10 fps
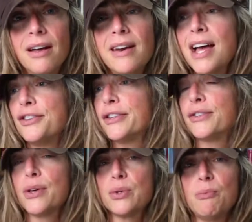Not
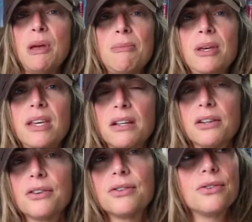just those baby
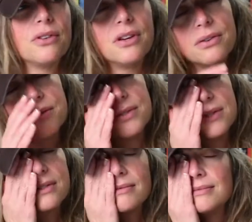killers or
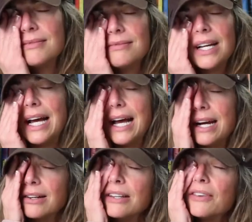those, I
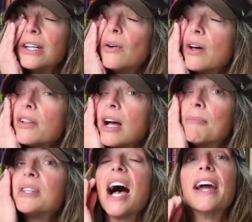don't even know all the,
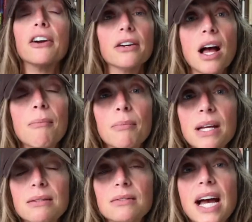I'm tired.
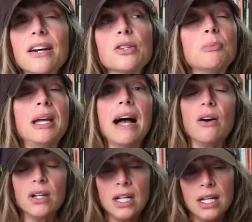It tires me
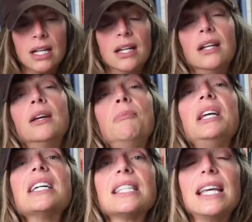out.
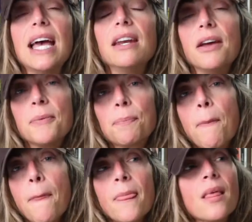Because again,
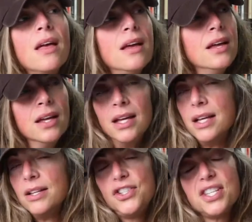
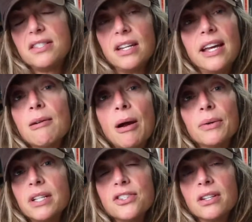Jesus didn't care about
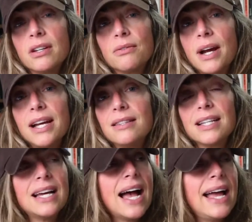religion, right?
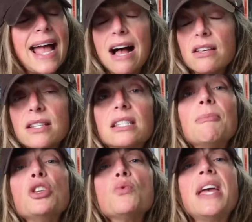The guy, Hal, said to
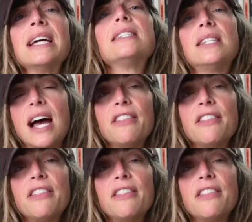me, you can't deny